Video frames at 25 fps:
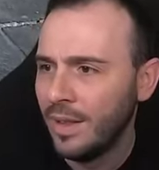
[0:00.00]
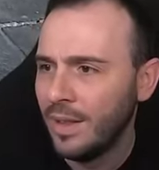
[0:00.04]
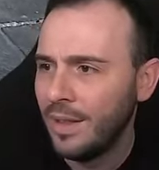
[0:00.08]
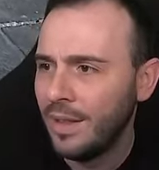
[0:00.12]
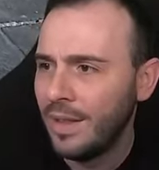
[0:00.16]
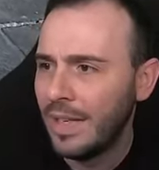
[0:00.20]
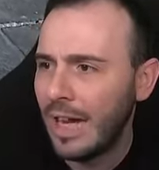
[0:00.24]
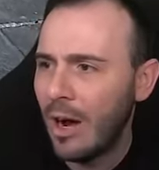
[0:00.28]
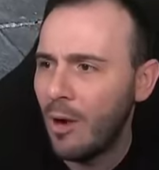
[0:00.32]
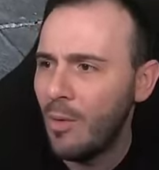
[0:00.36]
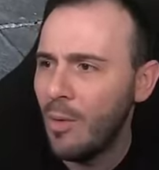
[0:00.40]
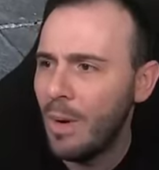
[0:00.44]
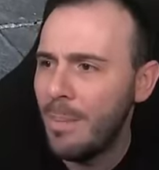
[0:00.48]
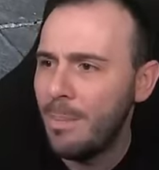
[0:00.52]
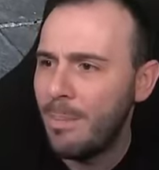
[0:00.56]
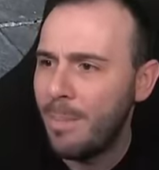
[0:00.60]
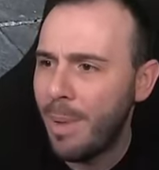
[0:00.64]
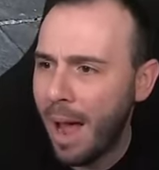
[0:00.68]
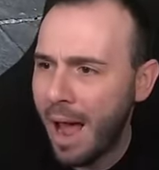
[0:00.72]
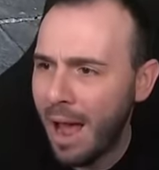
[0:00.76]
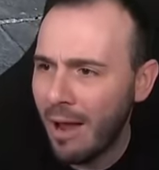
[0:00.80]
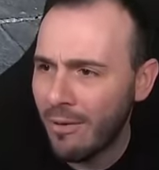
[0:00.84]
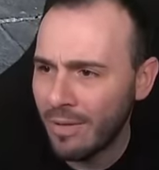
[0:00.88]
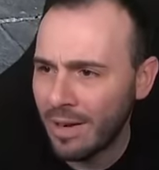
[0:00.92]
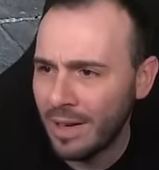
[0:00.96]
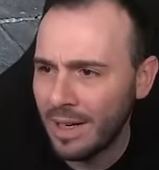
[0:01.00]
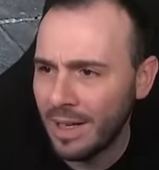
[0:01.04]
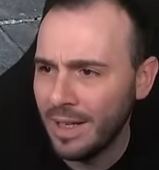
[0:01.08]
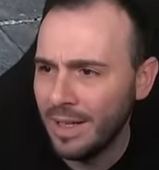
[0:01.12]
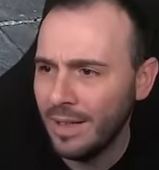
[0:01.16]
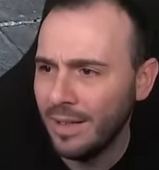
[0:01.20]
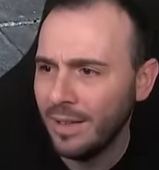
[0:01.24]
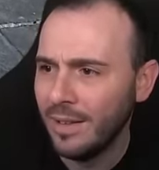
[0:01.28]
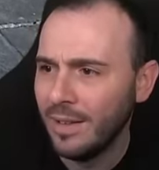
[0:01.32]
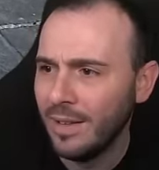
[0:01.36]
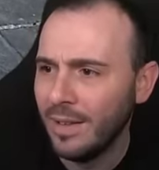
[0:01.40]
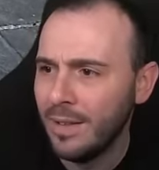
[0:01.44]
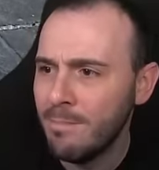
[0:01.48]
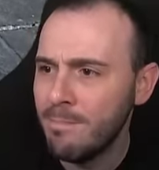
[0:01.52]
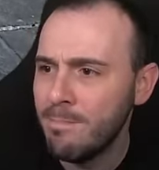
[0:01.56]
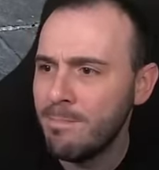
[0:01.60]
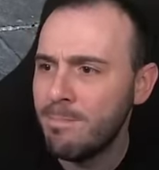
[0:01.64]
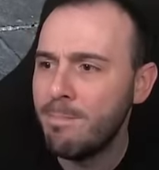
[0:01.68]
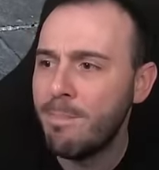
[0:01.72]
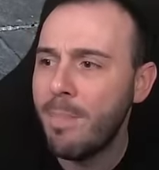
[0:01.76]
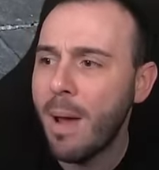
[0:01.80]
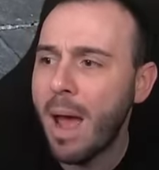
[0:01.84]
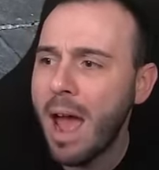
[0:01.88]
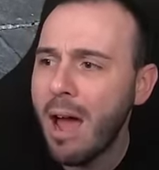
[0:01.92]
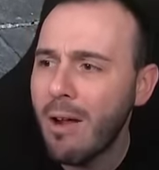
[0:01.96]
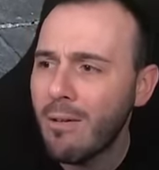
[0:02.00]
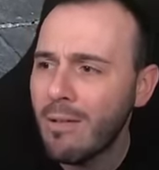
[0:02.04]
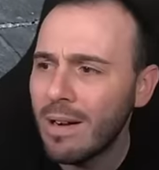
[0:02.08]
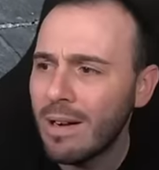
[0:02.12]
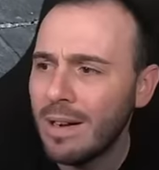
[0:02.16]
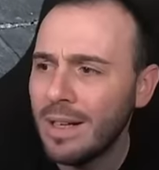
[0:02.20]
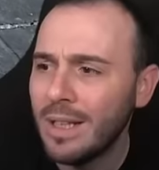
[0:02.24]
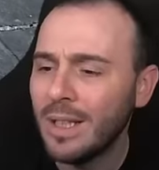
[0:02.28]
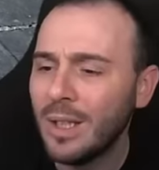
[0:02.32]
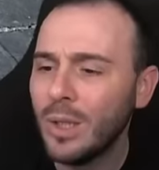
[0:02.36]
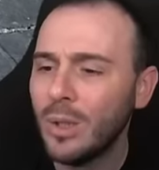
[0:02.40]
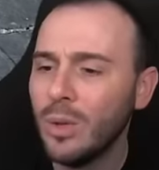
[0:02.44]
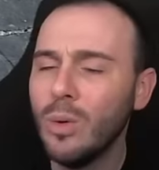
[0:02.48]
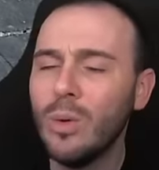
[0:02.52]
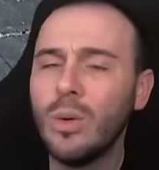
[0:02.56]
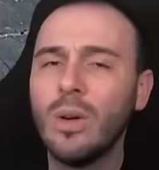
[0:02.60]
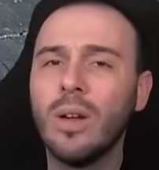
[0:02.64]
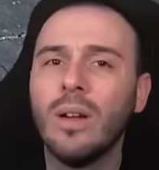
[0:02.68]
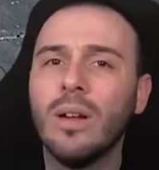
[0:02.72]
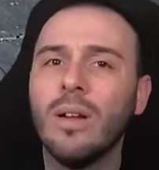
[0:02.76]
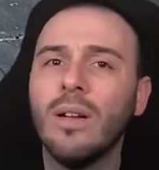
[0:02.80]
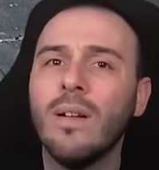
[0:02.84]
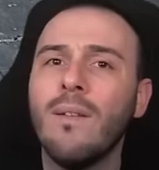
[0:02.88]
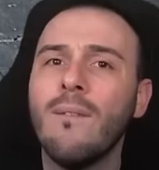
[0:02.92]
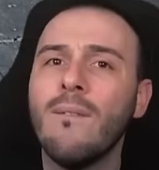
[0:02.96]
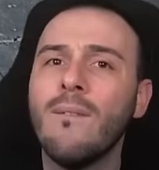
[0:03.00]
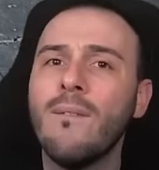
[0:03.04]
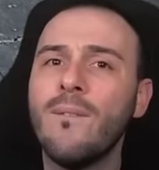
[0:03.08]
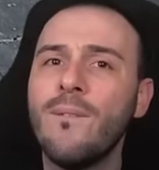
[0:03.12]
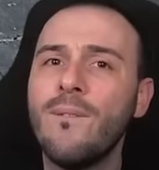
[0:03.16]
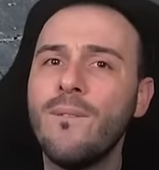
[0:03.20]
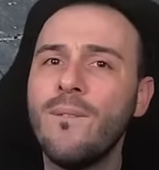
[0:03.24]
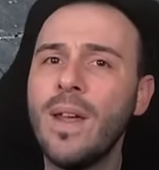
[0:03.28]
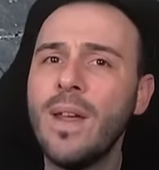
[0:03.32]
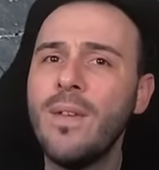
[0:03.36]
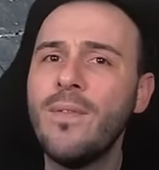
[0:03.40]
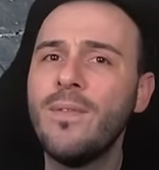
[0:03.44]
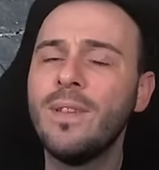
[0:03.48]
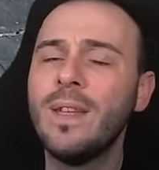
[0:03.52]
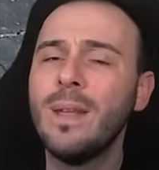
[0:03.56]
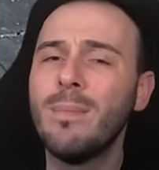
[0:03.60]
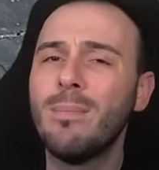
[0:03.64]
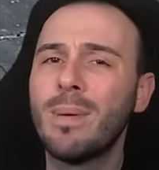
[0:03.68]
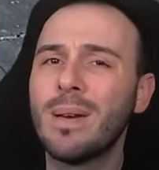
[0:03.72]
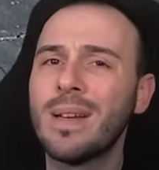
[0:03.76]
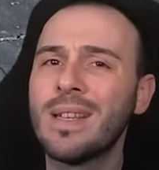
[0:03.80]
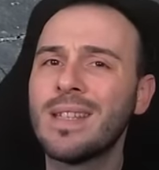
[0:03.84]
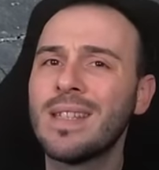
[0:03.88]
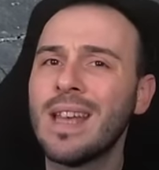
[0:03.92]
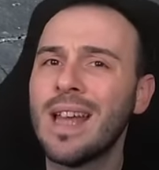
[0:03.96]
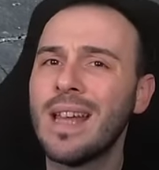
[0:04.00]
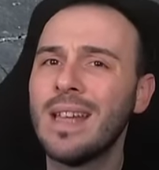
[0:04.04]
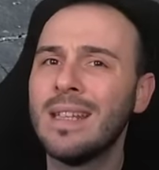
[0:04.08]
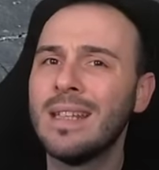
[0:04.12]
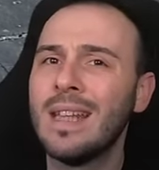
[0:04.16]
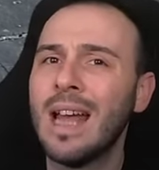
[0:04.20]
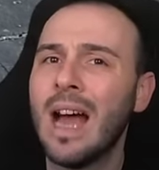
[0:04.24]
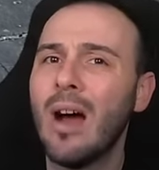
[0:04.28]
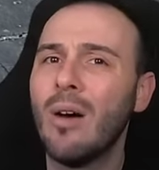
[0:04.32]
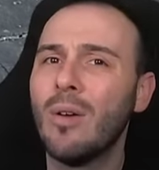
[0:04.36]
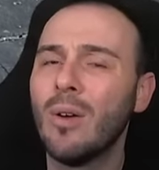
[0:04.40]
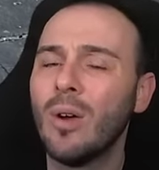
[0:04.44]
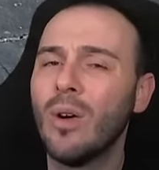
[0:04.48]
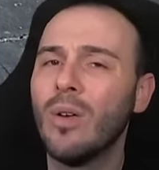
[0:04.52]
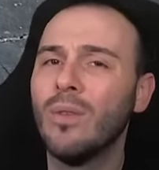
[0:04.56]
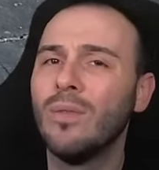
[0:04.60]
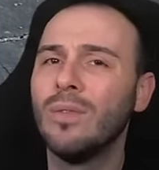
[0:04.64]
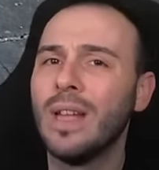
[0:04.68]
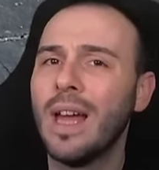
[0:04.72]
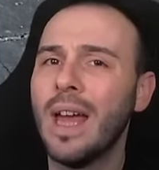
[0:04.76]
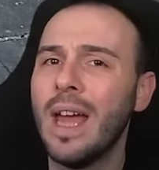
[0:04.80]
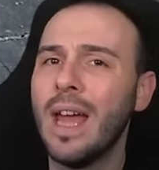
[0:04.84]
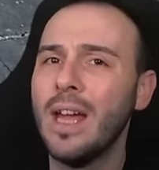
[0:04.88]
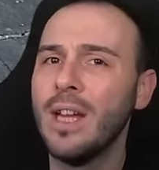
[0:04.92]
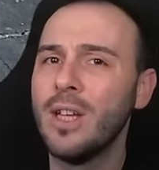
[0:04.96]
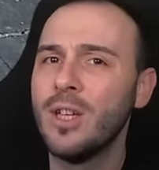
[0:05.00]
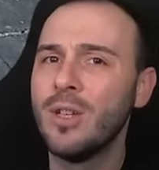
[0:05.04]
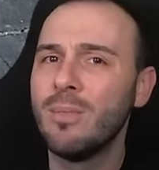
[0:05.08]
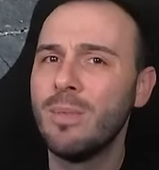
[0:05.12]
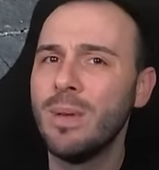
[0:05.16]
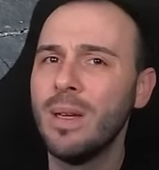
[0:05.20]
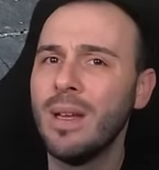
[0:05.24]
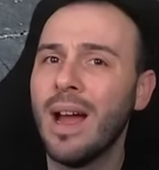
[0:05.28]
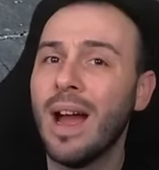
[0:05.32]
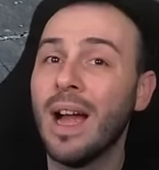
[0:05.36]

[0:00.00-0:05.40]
Now we barely, barely took fifty percent down of the H P.